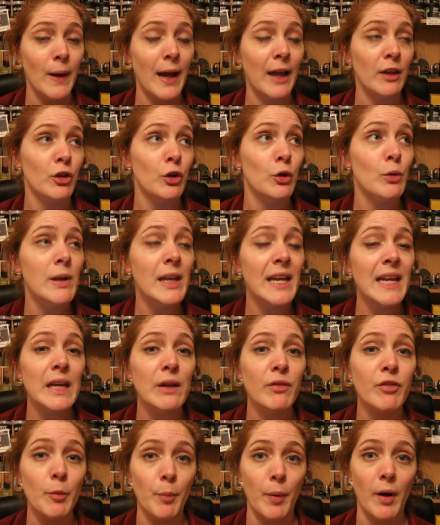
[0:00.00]
and you
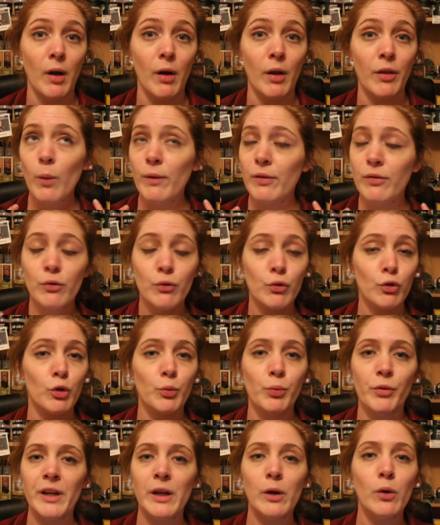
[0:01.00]
leave the bath with strawberry